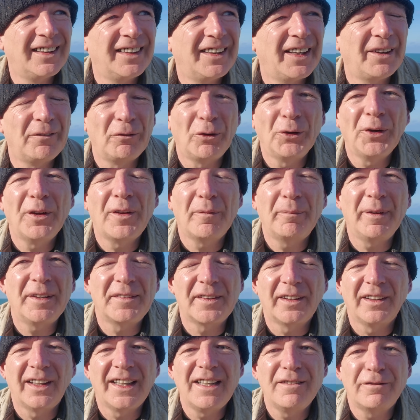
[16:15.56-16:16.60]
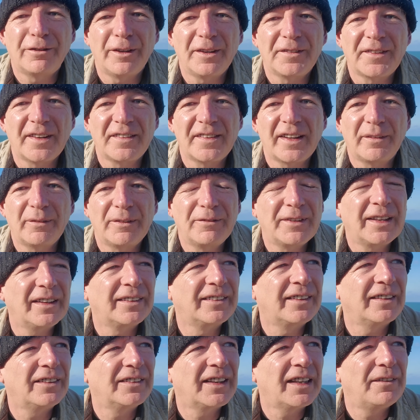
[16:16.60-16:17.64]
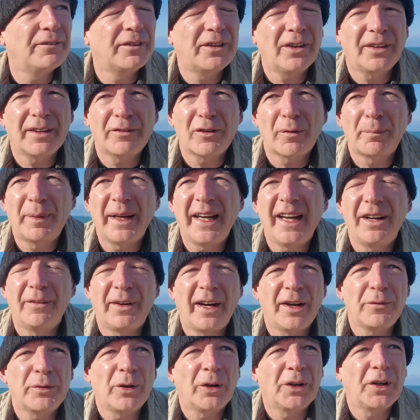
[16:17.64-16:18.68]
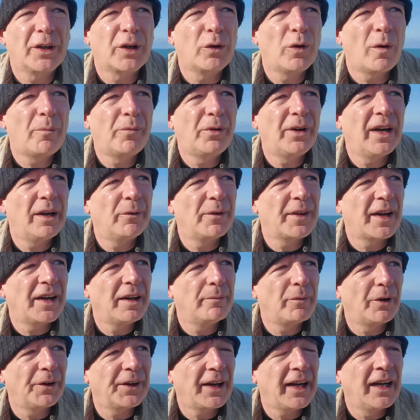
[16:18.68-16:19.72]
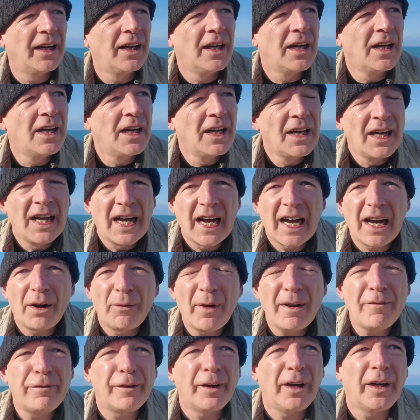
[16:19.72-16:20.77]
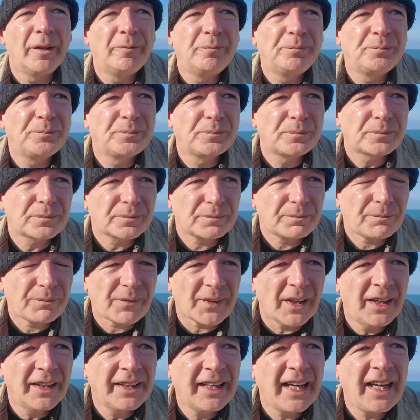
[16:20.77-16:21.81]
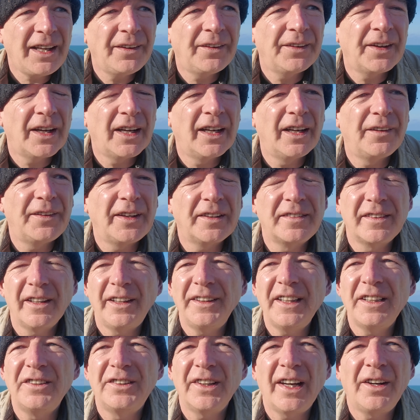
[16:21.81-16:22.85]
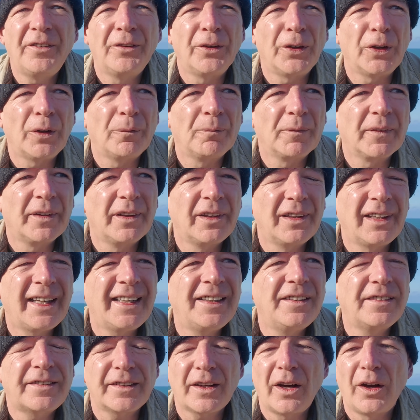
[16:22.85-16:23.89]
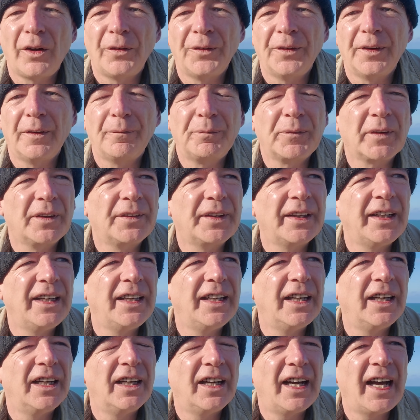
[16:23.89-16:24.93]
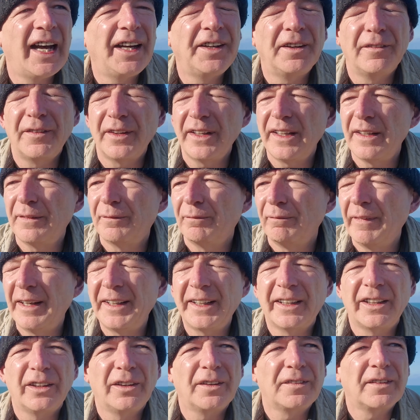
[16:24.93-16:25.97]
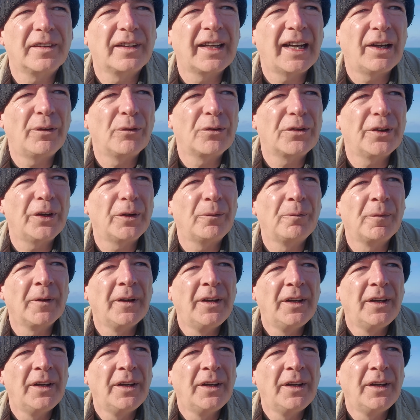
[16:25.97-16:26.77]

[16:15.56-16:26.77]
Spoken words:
And one of the bits of leverage, they said, if you don't give us a pay rise, we're not going to cooperate with anybody. However, again, the Attorney General lent on the head of the Medical Council